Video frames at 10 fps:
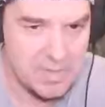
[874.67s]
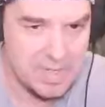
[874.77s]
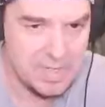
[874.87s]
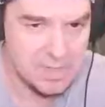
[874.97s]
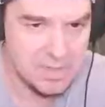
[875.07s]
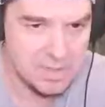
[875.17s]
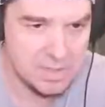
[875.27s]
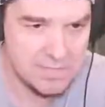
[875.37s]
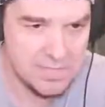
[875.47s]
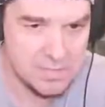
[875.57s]
make it good
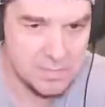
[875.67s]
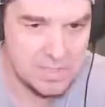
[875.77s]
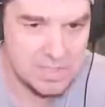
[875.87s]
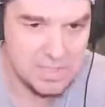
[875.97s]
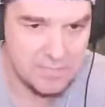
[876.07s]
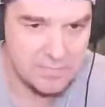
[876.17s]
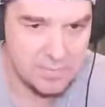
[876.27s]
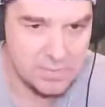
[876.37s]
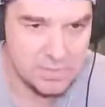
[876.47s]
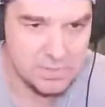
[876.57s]
enough to compete in that
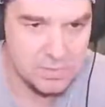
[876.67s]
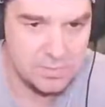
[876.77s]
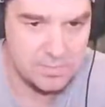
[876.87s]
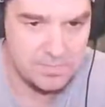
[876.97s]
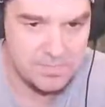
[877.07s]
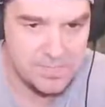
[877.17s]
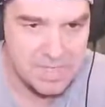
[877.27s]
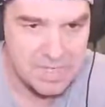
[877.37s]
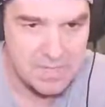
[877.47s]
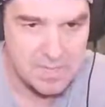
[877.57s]
first group.
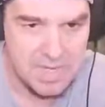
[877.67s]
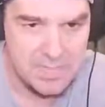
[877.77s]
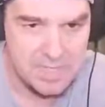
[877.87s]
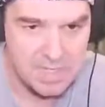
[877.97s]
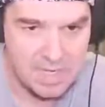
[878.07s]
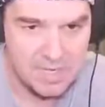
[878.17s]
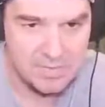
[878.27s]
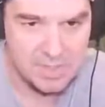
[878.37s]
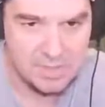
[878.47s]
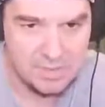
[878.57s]
Maybe. I
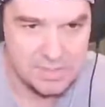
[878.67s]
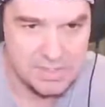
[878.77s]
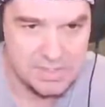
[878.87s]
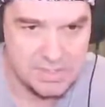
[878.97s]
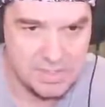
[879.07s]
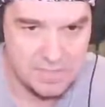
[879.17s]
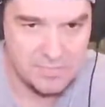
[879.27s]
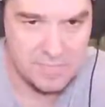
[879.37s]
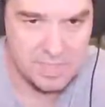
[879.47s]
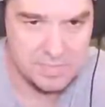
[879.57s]
don't know. It's tough.
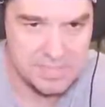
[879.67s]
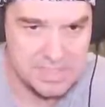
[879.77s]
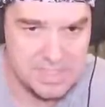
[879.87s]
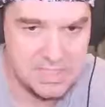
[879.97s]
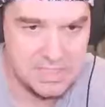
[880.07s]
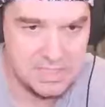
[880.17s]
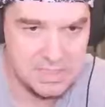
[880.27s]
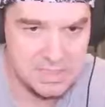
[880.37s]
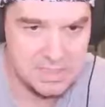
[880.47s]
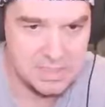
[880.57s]
I mean, I'm saying
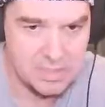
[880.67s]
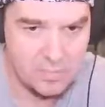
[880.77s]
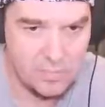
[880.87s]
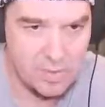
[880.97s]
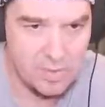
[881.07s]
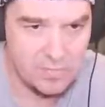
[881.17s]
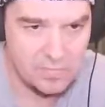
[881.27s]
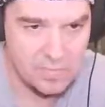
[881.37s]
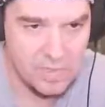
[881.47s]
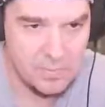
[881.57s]
right off
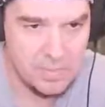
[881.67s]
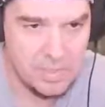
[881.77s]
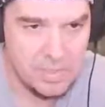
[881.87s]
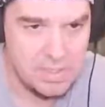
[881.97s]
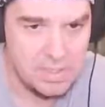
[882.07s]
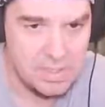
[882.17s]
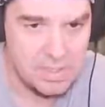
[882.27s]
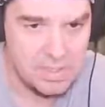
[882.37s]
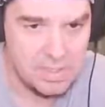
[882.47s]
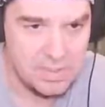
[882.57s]
rip,
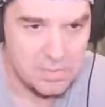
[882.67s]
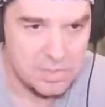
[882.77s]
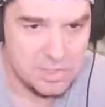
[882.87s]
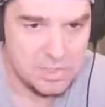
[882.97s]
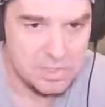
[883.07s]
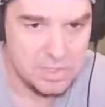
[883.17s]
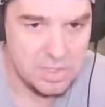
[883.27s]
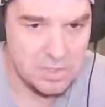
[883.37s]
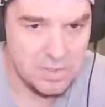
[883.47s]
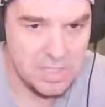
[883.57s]
we should
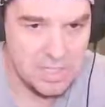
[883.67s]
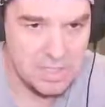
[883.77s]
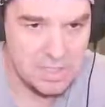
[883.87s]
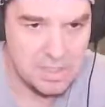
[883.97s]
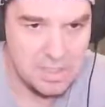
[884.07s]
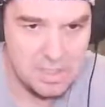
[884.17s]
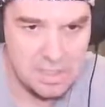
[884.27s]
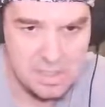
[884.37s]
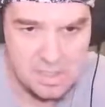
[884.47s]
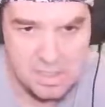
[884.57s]
know that
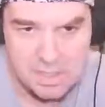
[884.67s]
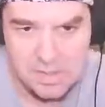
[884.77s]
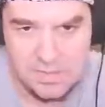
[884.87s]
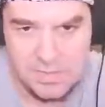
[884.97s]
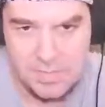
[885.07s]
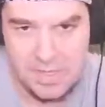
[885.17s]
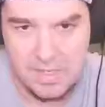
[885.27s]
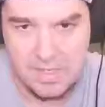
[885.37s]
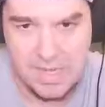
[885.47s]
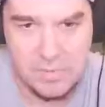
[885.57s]
the amount
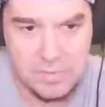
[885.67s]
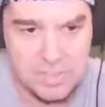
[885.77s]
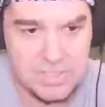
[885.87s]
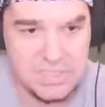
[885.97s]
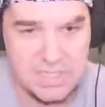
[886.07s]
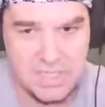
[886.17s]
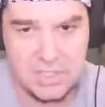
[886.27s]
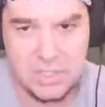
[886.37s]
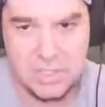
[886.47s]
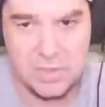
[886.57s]
of lateral G's that it's
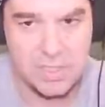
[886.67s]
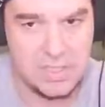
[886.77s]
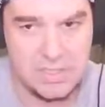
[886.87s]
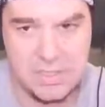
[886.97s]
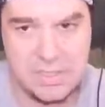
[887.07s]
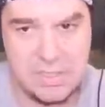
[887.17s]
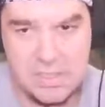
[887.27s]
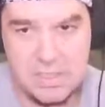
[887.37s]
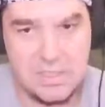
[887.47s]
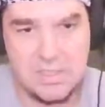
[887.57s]
showing us
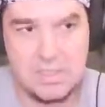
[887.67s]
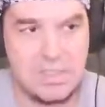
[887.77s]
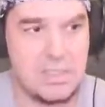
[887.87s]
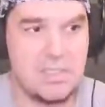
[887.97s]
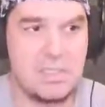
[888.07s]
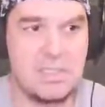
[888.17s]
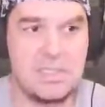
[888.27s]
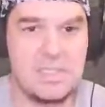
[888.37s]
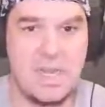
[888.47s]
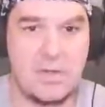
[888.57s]

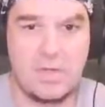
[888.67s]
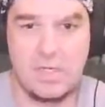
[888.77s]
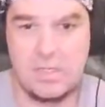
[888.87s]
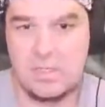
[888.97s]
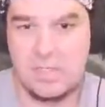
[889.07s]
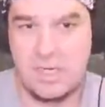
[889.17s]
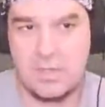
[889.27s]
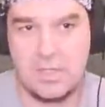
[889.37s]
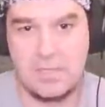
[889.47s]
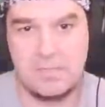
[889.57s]
is not great. It's not
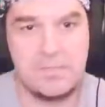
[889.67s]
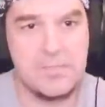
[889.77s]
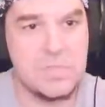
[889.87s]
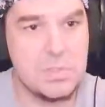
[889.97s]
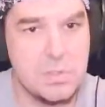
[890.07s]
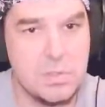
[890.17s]
great. So